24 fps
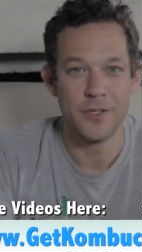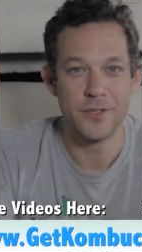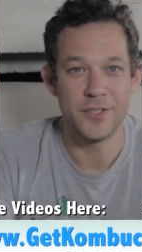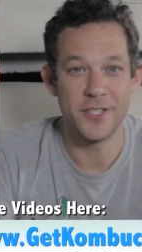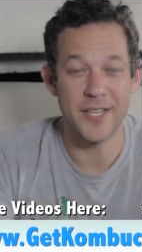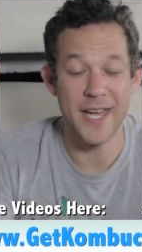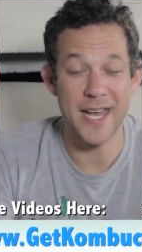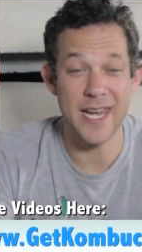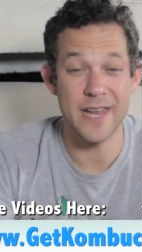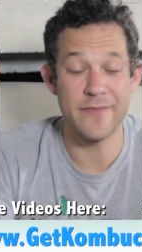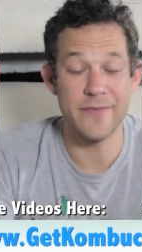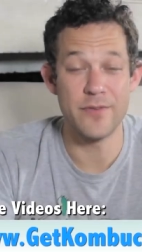To
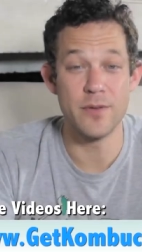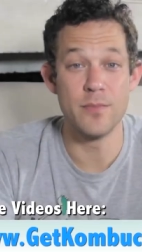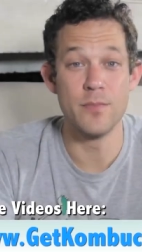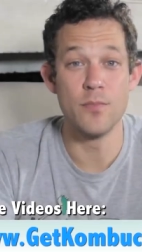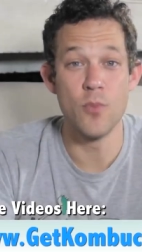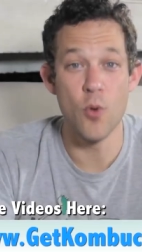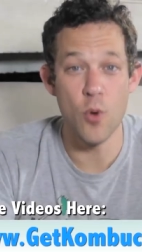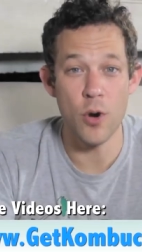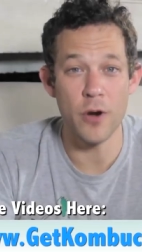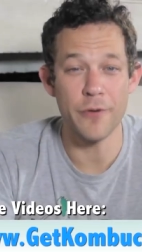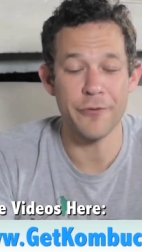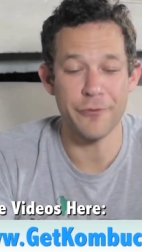get even
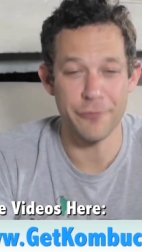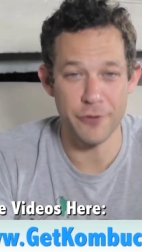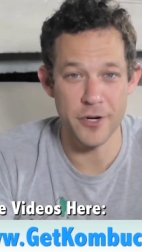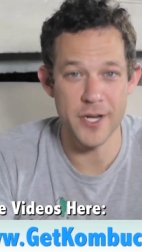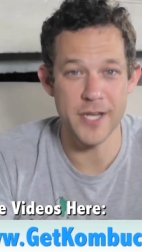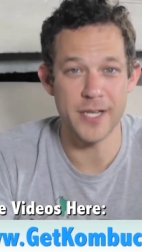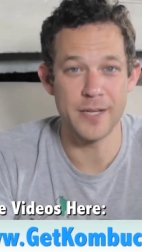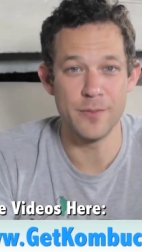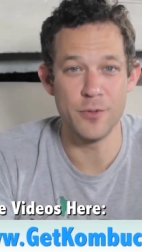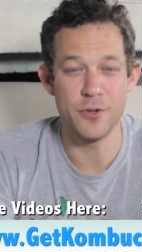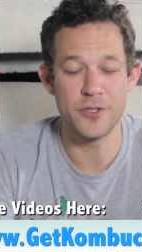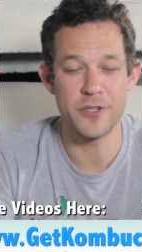more free
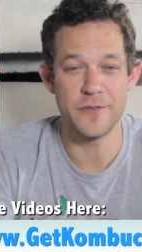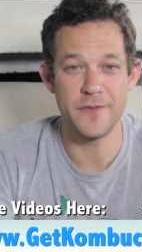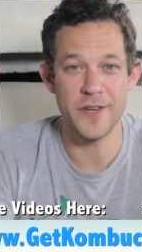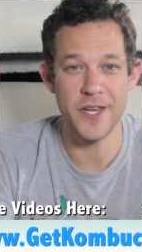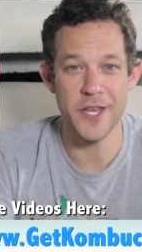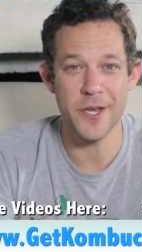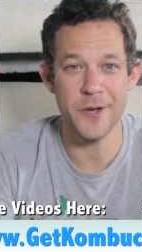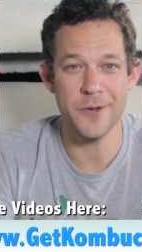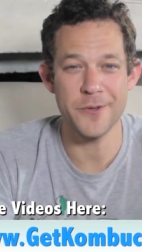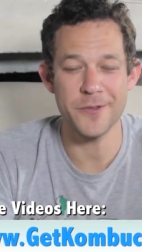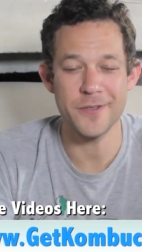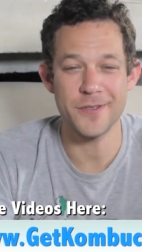kombucha
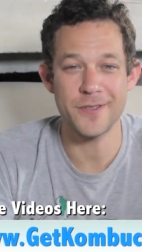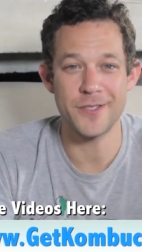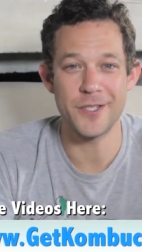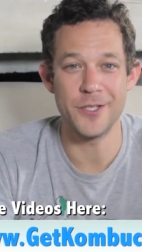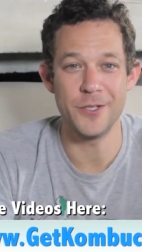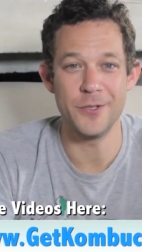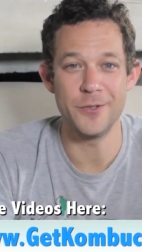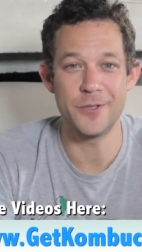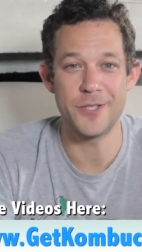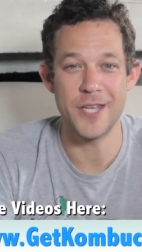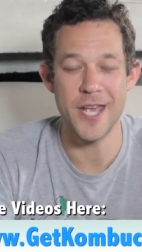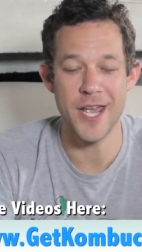videos
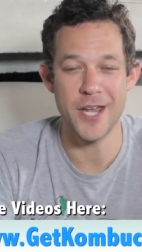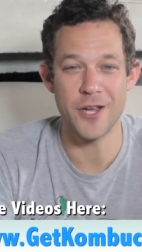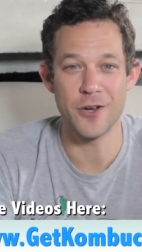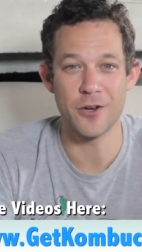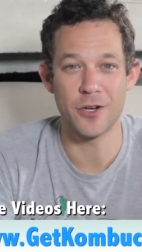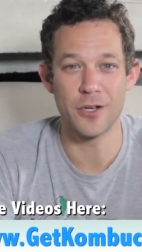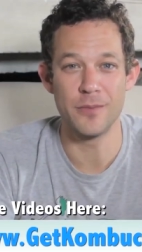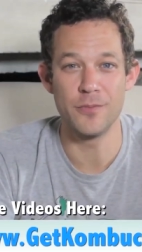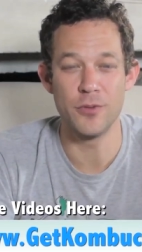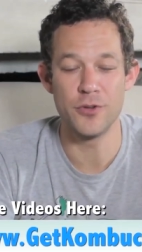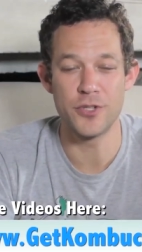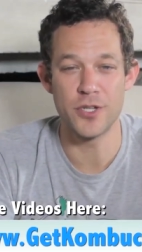to take your
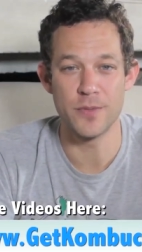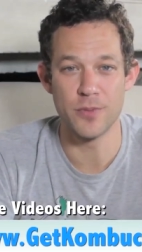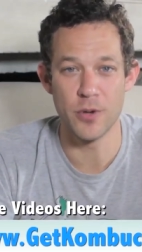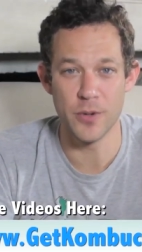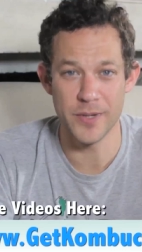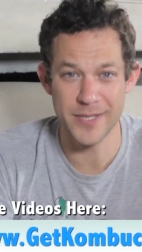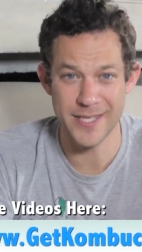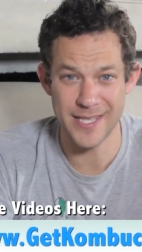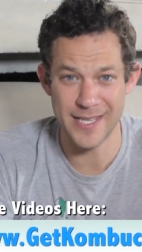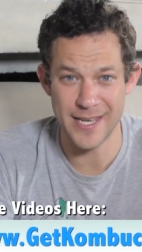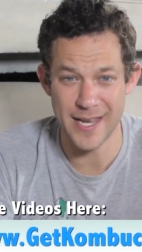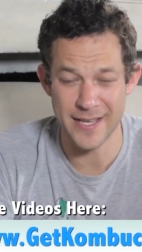kombucha brewing
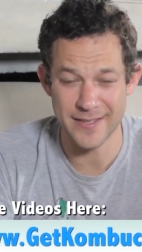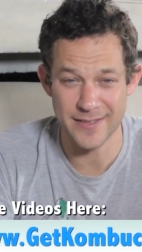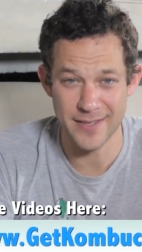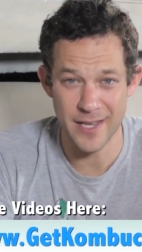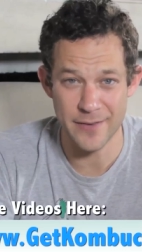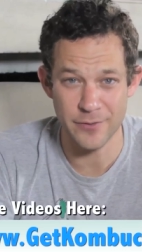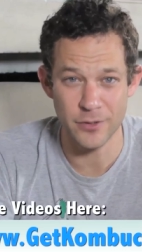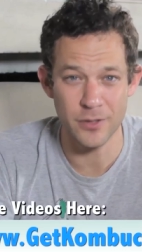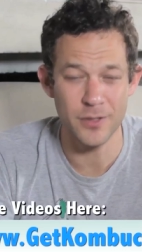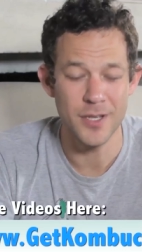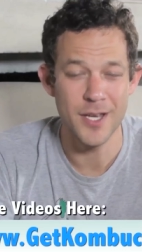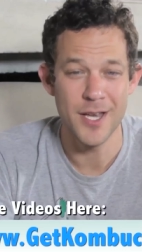to the next
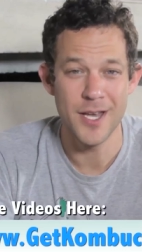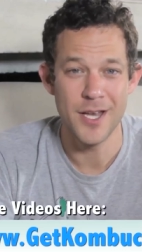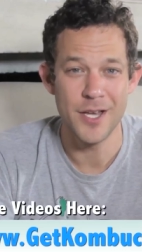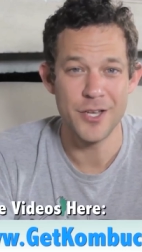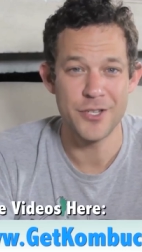level,